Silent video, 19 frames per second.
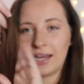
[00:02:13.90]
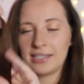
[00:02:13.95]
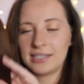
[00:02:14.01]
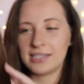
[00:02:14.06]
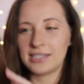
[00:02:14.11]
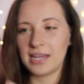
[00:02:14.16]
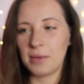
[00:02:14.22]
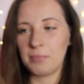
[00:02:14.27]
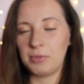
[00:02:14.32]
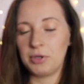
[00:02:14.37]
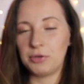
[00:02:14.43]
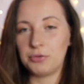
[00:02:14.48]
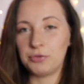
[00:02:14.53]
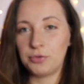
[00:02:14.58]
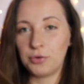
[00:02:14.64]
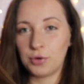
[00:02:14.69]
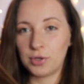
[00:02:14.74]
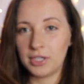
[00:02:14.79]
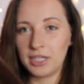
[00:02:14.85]
had sent me
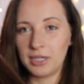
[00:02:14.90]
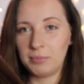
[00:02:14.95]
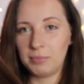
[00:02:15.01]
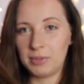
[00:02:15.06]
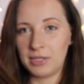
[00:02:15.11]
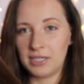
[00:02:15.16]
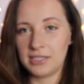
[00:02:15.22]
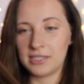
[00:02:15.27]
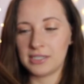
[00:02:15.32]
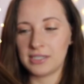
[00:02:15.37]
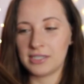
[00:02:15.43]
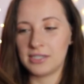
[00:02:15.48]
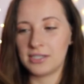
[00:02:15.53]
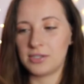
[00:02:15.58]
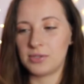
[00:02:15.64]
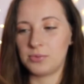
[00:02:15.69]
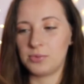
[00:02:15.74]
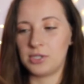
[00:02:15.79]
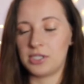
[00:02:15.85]
40
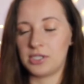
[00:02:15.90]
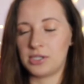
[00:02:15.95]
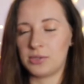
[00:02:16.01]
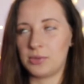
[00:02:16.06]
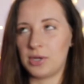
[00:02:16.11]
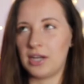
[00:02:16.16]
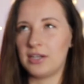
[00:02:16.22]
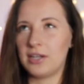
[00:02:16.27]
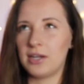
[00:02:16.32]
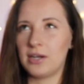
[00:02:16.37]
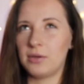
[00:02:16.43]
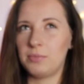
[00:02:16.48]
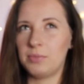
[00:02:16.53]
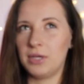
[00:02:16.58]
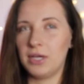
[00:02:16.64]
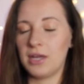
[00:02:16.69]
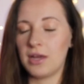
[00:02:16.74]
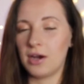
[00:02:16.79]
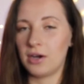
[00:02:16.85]
pieces, which ended up
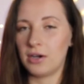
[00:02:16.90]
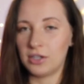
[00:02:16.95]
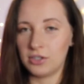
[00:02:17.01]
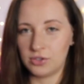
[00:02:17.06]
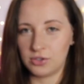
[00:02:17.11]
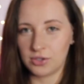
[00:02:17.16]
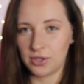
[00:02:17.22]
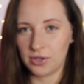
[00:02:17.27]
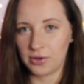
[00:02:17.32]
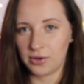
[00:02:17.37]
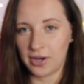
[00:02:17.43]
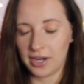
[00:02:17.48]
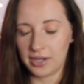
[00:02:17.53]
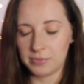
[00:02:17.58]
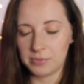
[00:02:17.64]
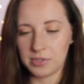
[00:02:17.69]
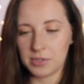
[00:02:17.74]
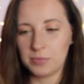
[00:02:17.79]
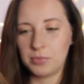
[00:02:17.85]
being 100
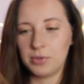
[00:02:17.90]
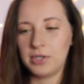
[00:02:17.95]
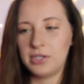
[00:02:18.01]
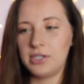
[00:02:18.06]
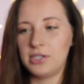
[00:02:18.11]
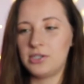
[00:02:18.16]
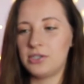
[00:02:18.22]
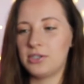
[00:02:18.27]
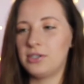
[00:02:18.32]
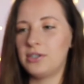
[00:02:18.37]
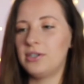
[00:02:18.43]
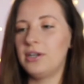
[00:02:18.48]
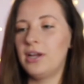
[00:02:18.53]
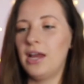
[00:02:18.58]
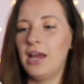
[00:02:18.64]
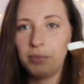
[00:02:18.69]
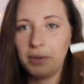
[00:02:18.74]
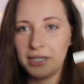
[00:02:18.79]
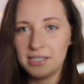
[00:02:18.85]
grams, I'm pretty sure.
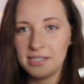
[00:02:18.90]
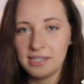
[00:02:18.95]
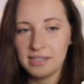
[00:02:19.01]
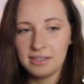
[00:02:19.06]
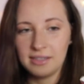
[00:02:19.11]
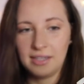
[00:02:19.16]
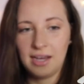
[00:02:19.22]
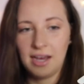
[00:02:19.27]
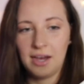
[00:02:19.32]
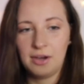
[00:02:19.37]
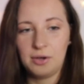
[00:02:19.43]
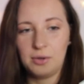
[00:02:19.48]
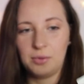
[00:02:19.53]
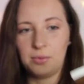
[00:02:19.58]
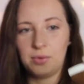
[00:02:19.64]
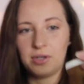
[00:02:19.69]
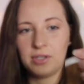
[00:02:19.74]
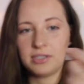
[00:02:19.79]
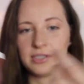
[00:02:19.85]
Basically how
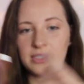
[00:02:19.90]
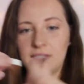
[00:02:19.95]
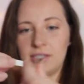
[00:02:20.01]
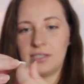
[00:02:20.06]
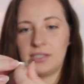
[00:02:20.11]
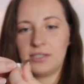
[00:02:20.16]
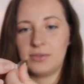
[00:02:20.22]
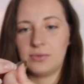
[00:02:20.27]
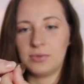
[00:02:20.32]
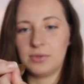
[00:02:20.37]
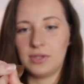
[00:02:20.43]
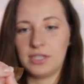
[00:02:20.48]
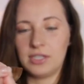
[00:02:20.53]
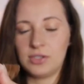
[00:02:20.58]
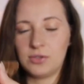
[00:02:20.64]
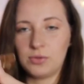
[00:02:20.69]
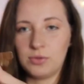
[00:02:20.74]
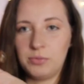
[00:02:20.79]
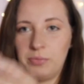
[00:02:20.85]
it works, this,
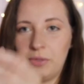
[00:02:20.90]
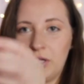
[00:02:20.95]
this would